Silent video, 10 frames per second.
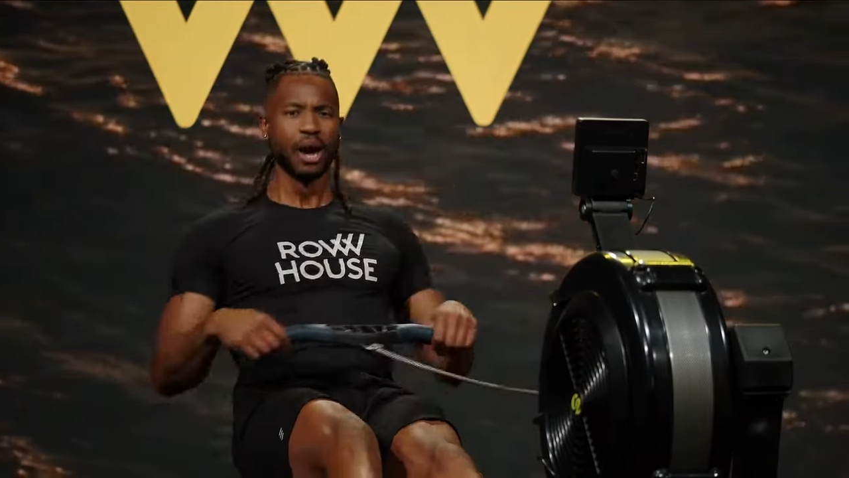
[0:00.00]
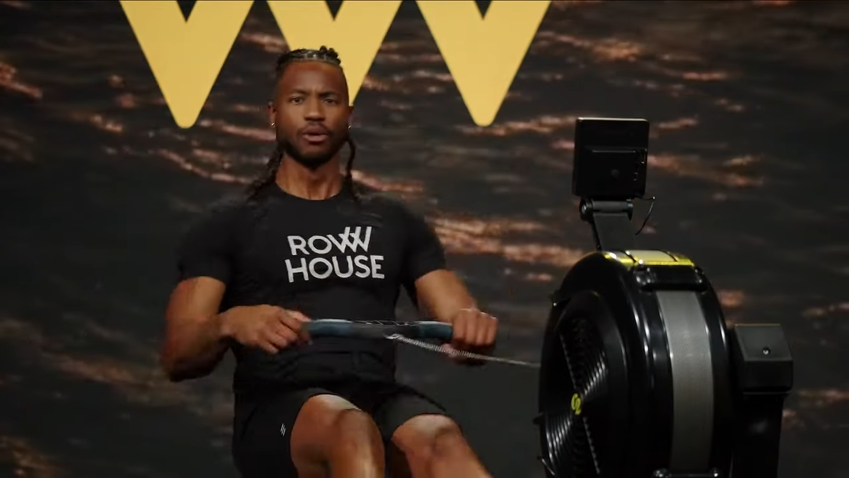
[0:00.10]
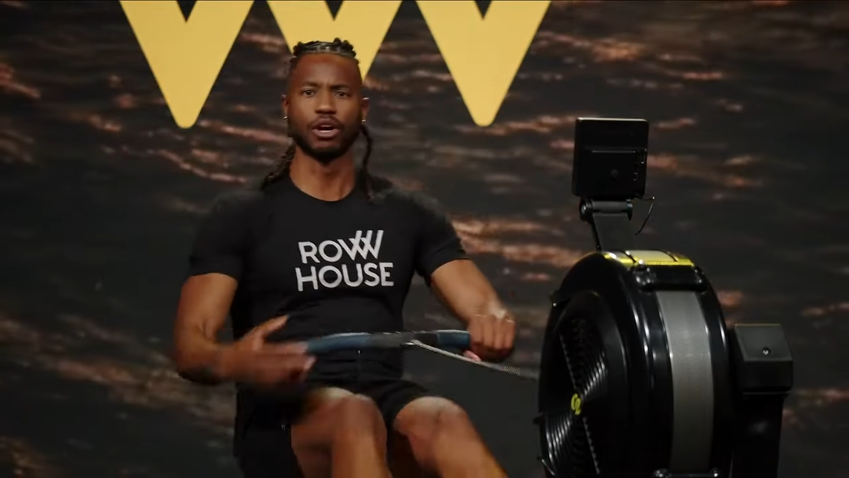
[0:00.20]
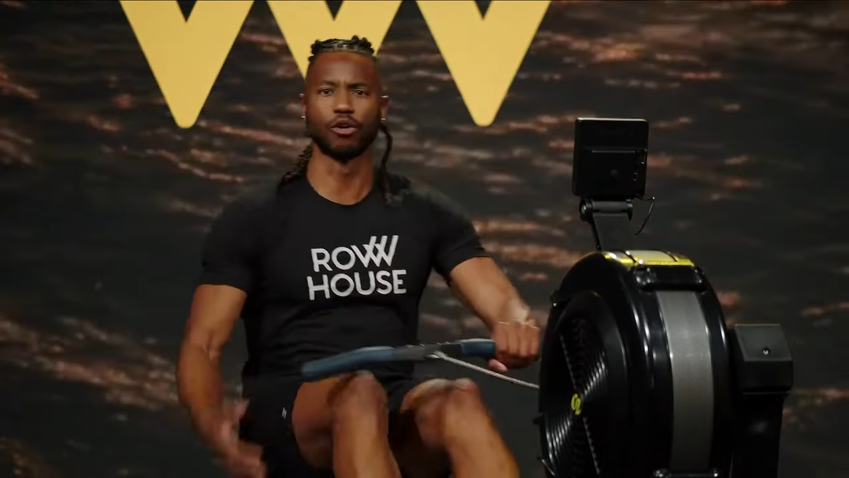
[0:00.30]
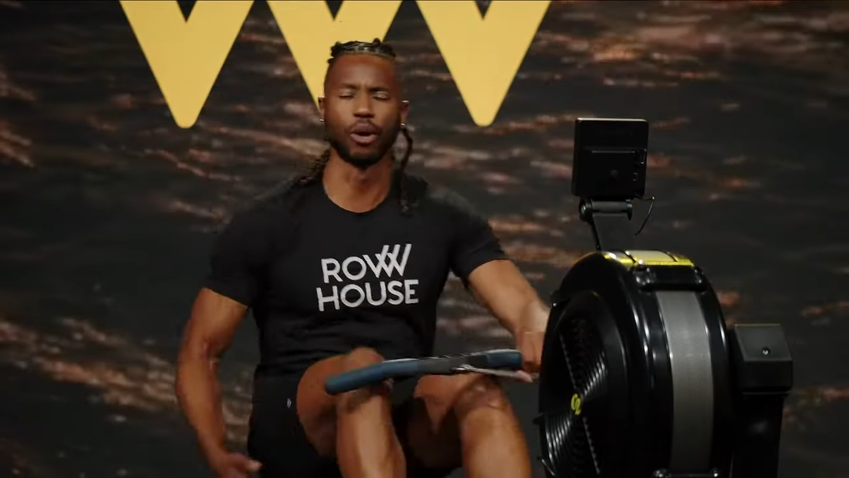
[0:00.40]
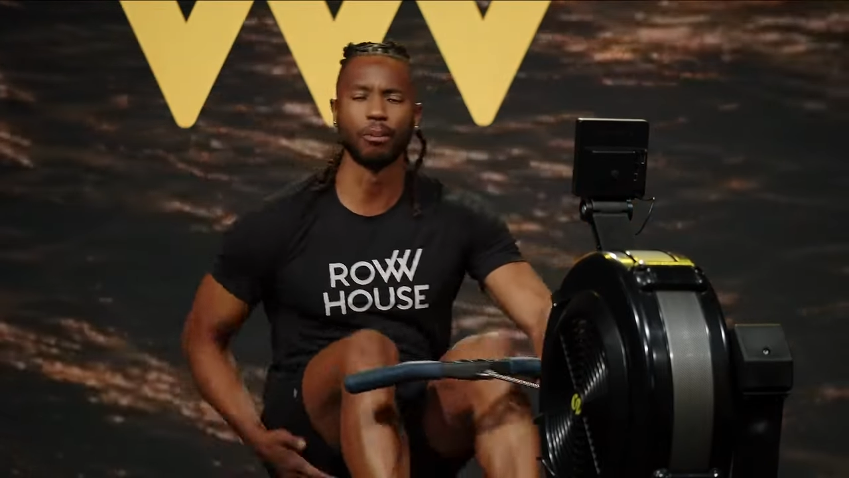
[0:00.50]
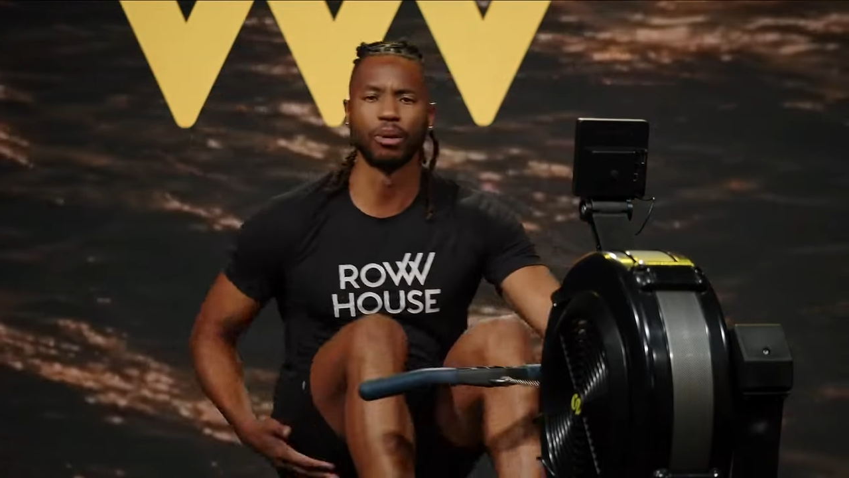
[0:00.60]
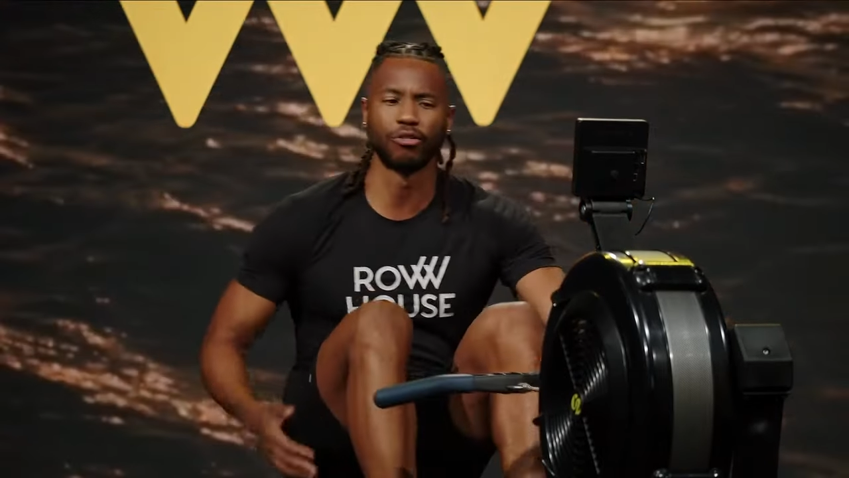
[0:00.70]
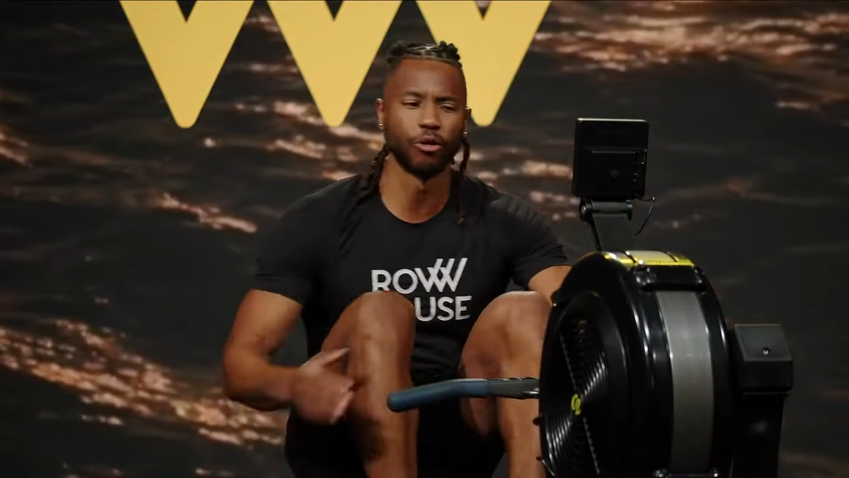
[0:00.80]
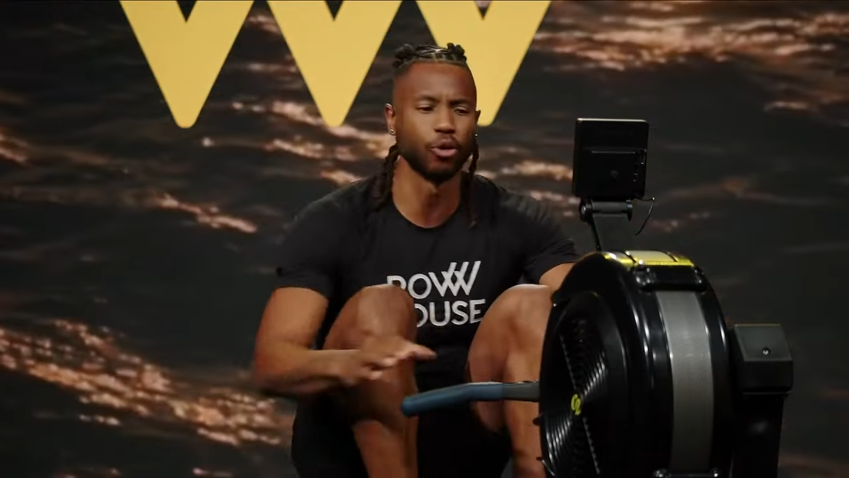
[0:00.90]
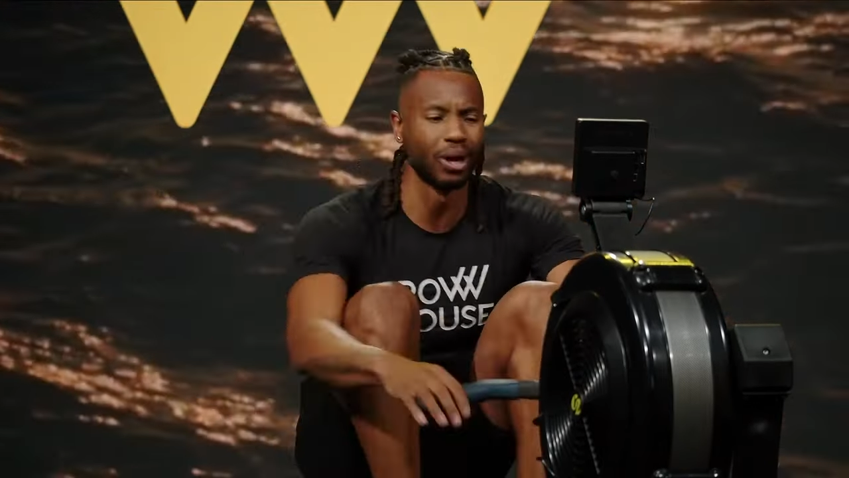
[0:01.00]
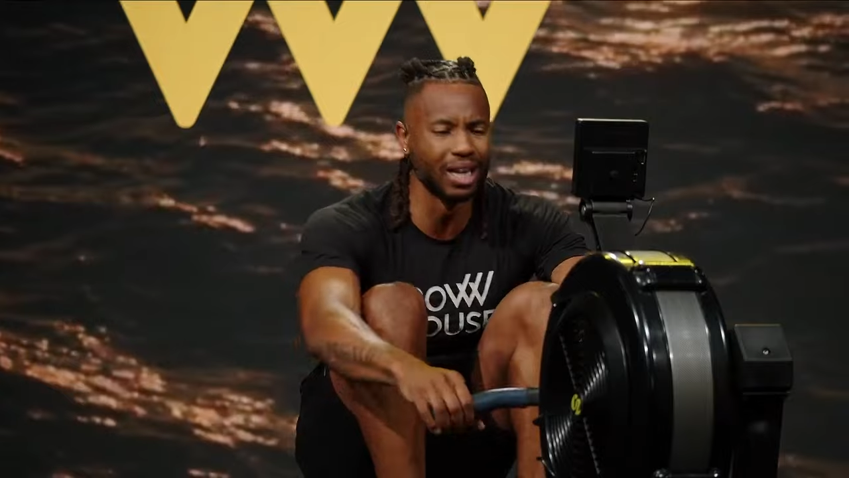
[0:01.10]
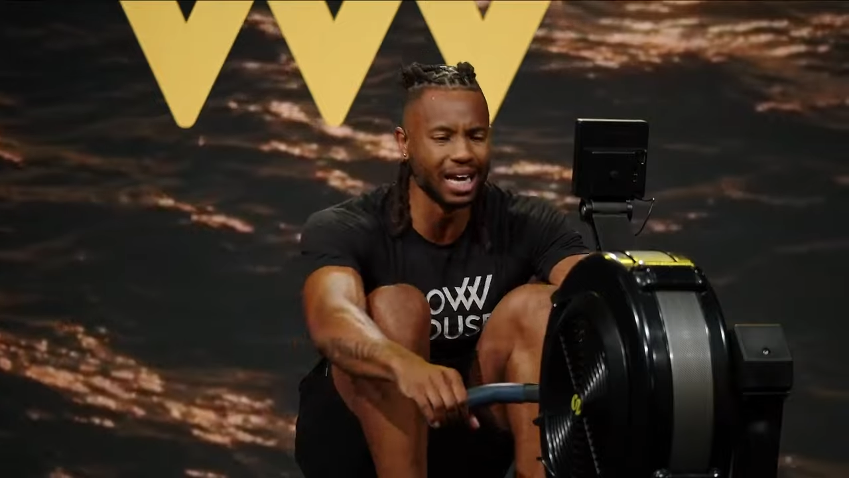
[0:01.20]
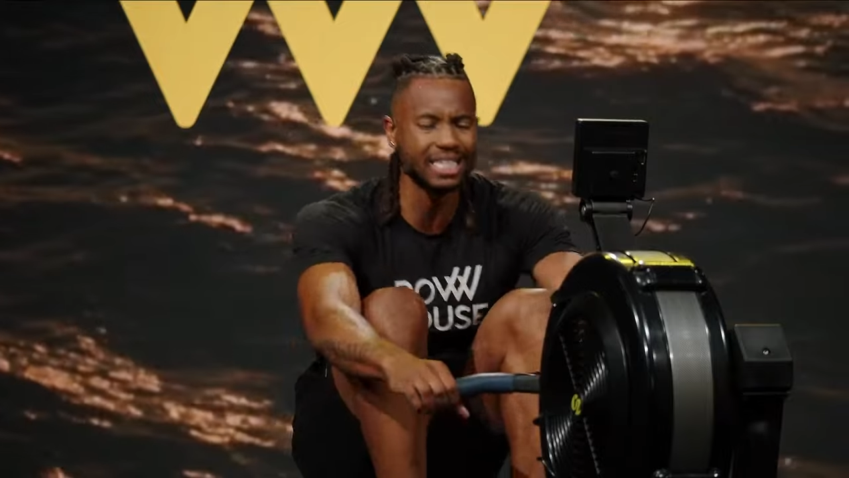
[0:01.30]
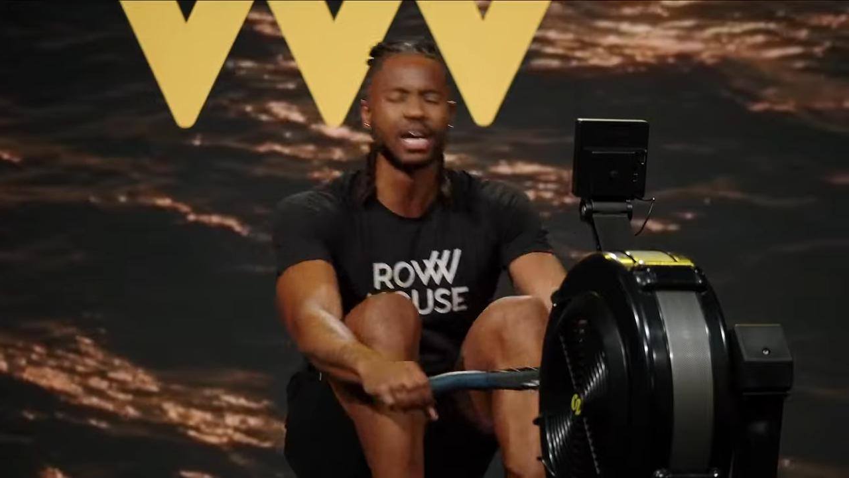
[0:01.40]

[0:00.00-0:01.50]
We should have great blood flow to our legs,